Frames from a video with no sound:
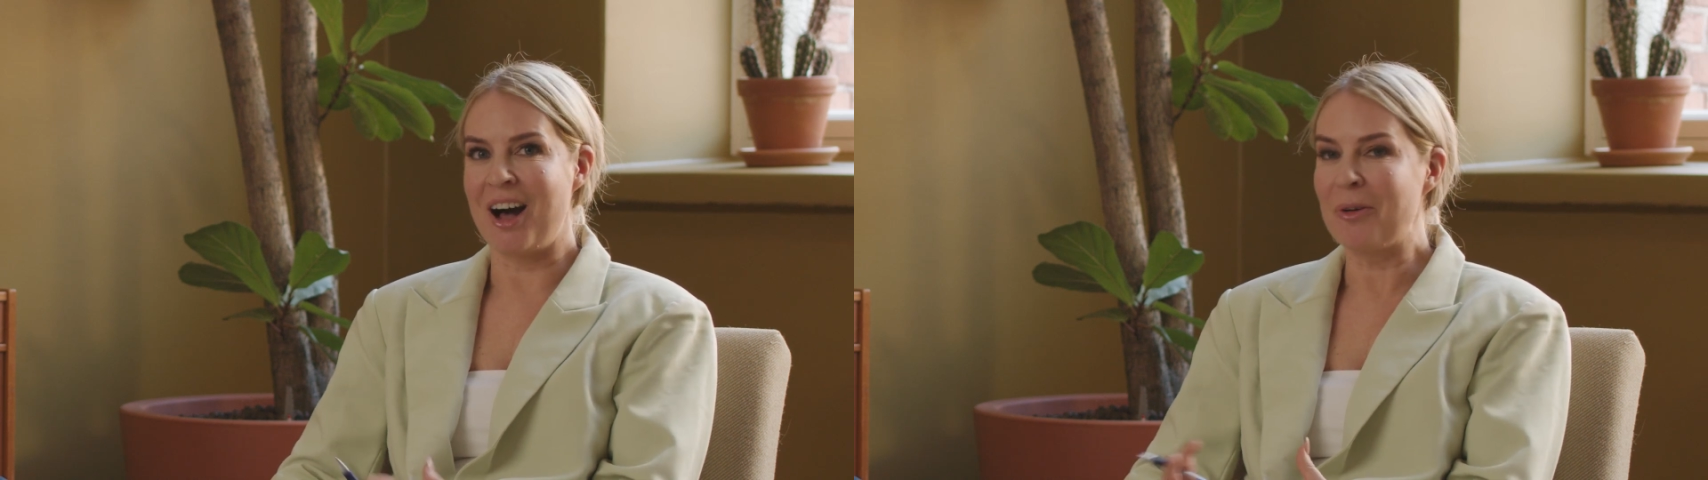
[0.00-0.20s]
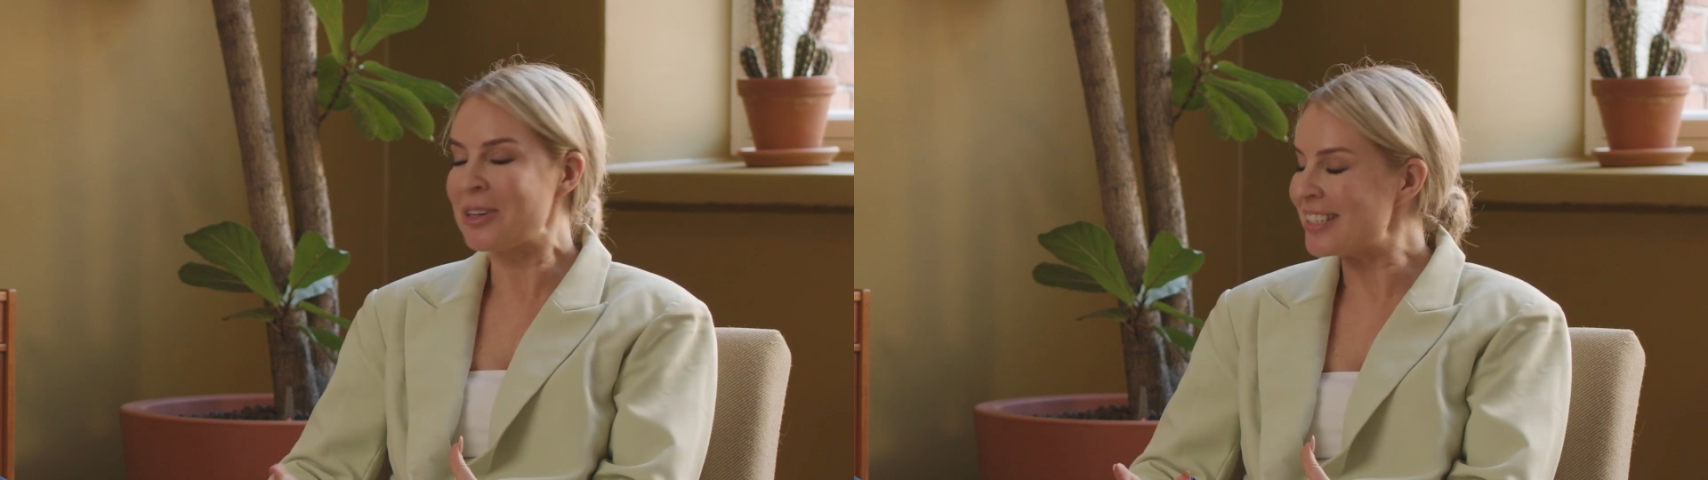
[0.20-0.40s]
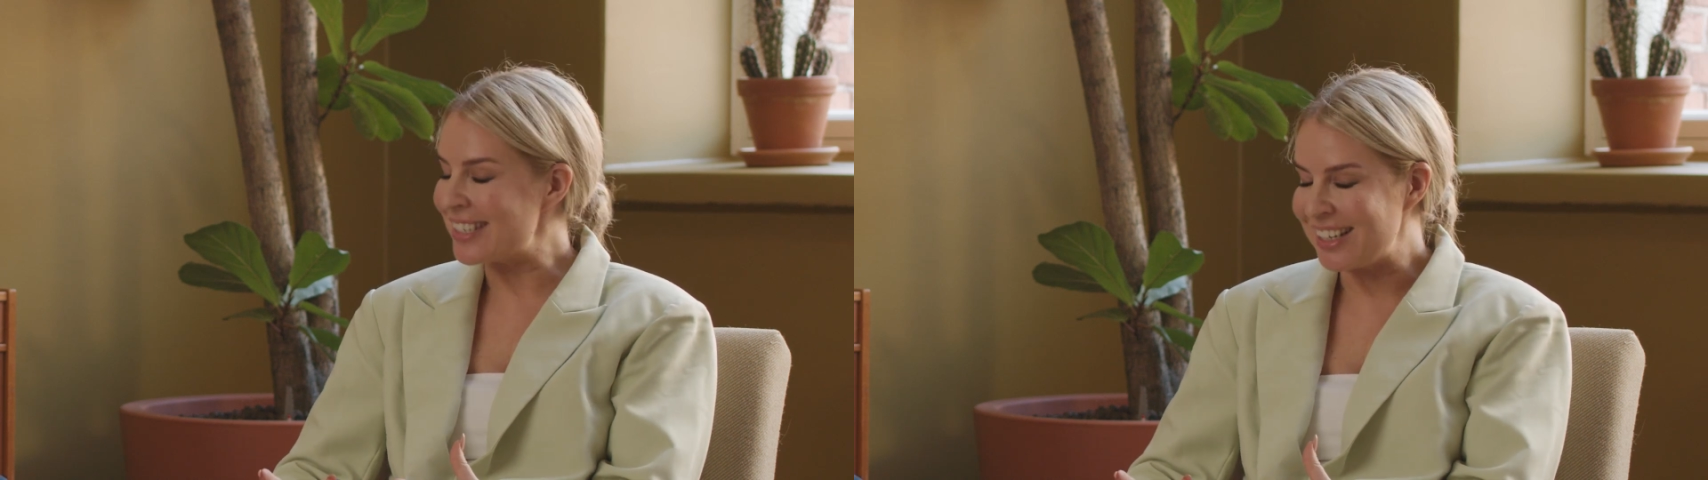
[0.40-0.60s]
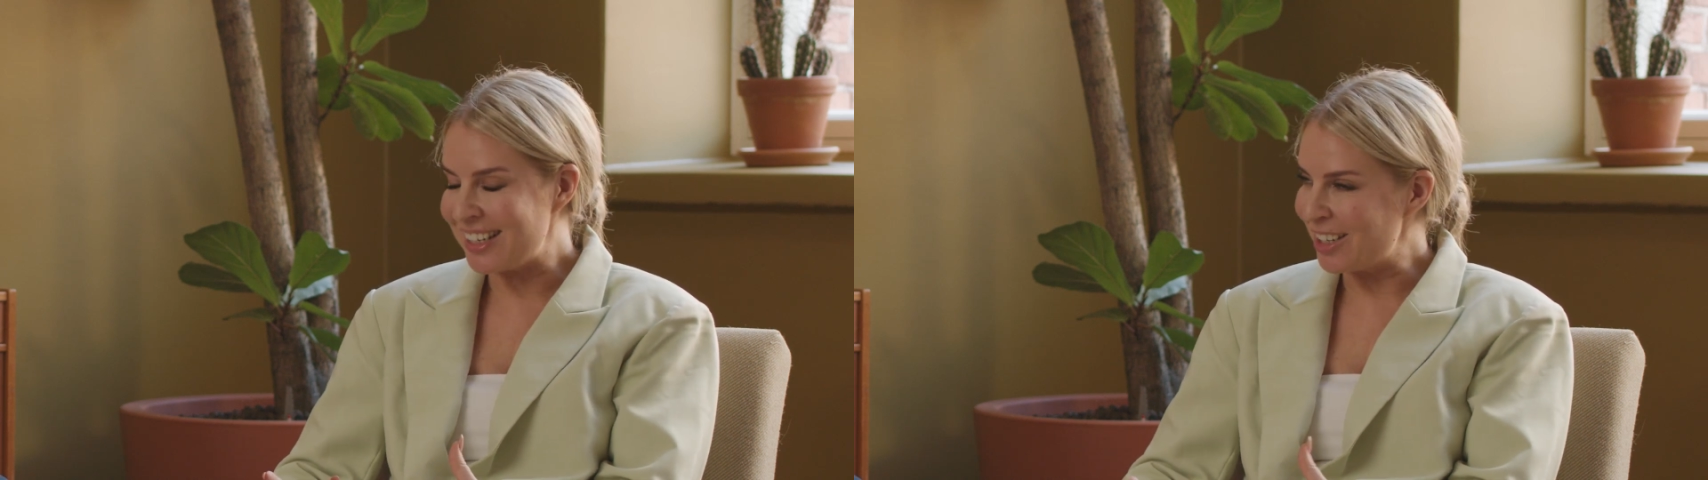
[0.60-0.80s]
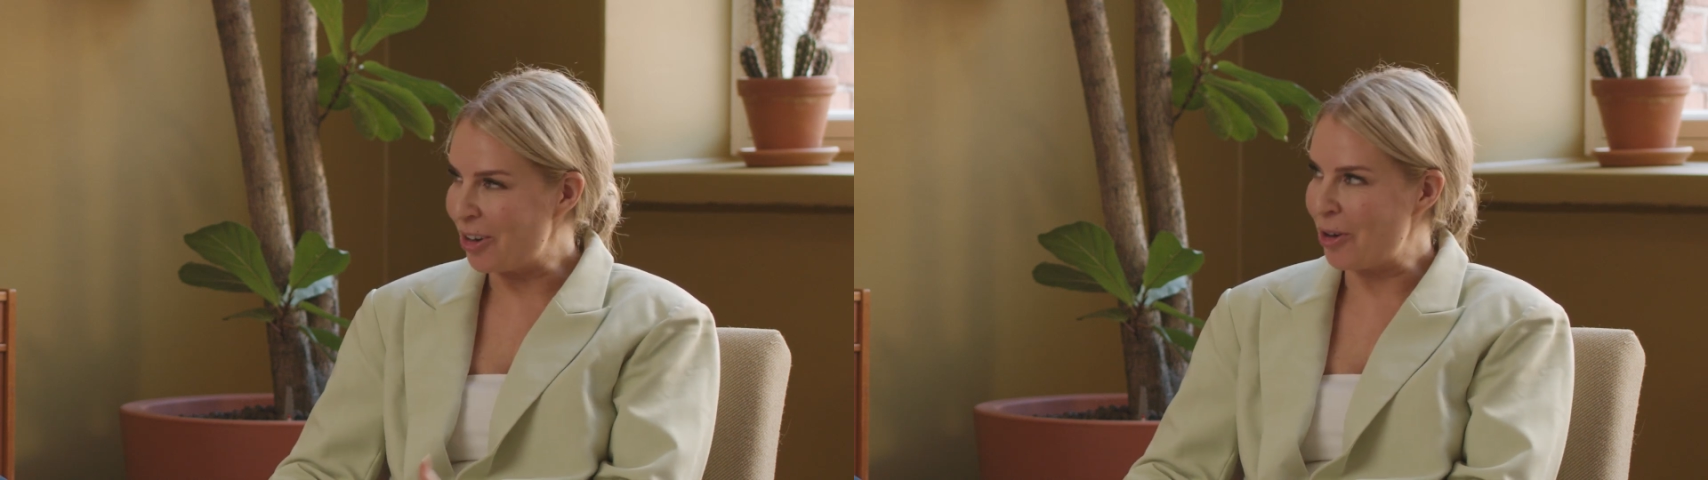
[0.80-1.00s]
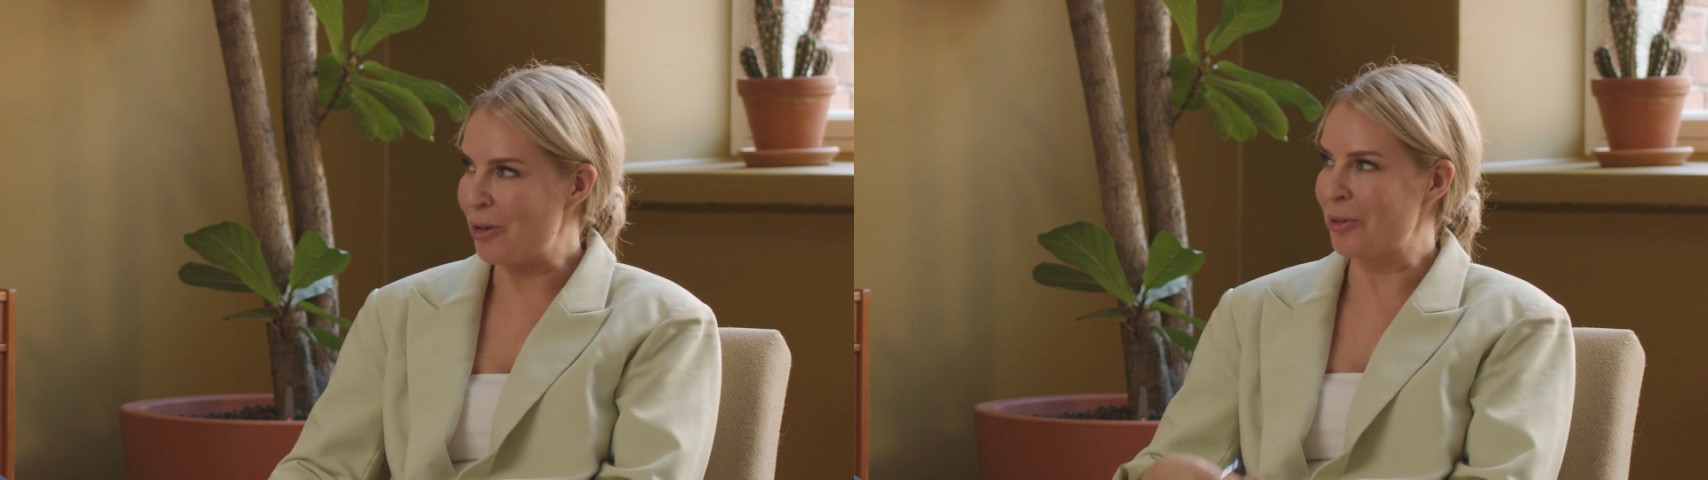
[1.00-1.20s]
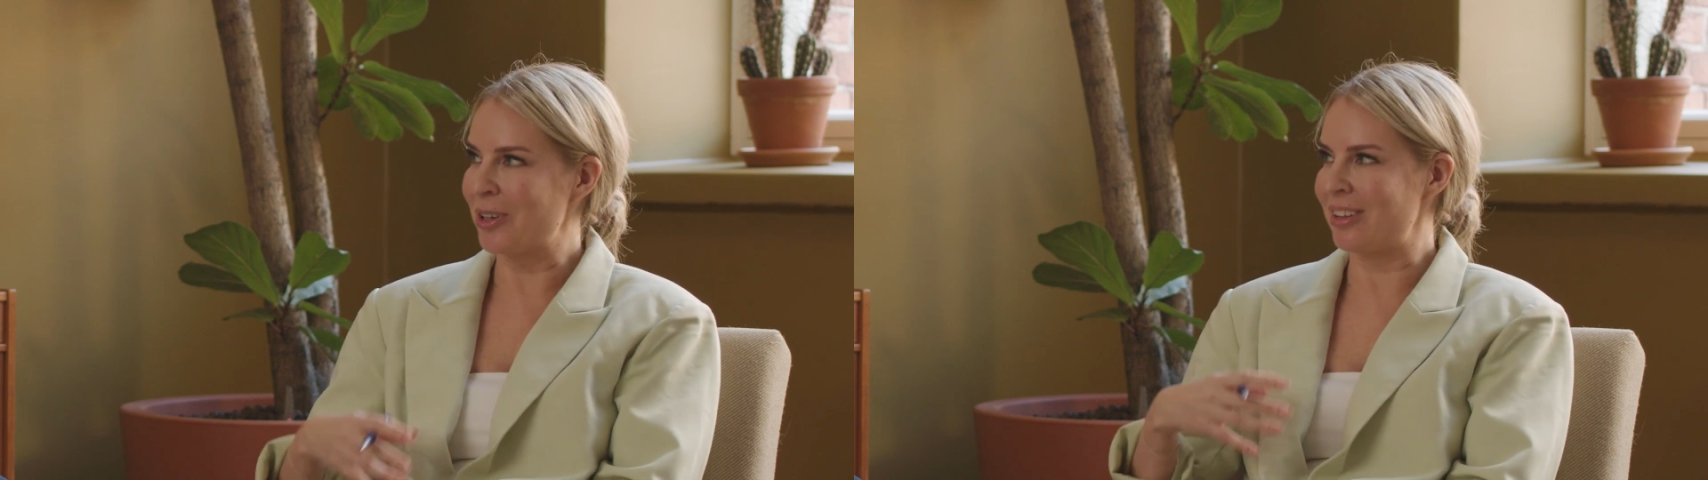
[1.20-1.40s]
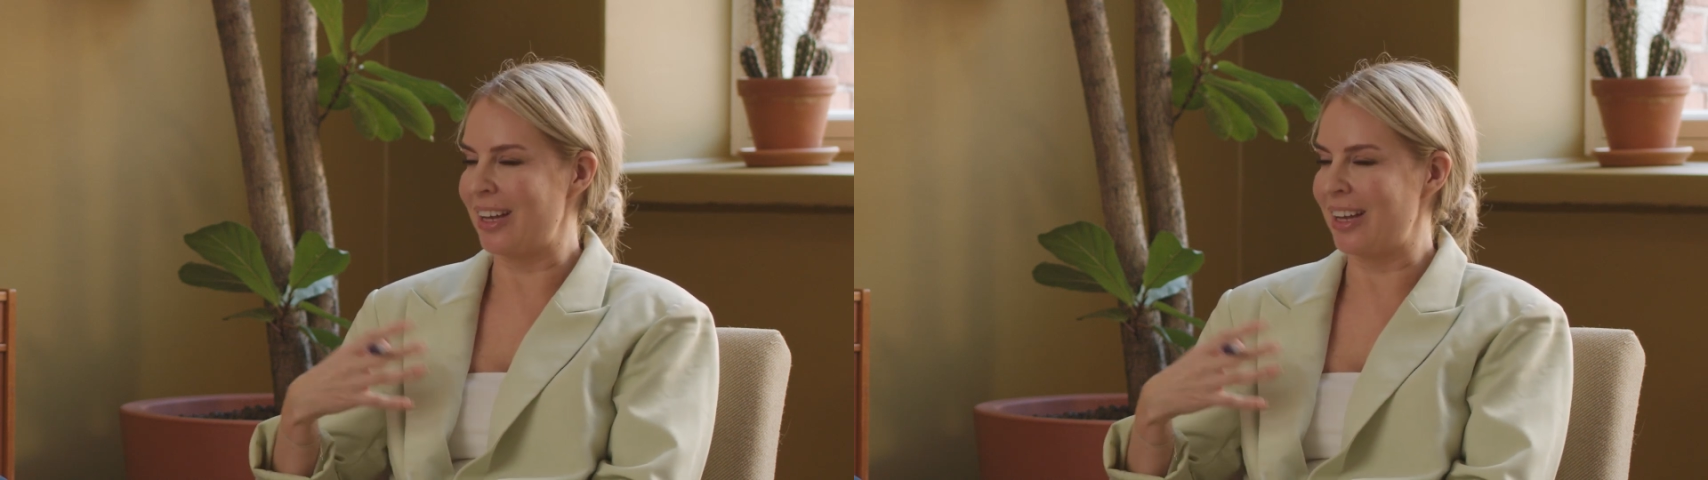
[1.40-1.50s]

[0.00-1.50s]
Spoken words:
our CEO,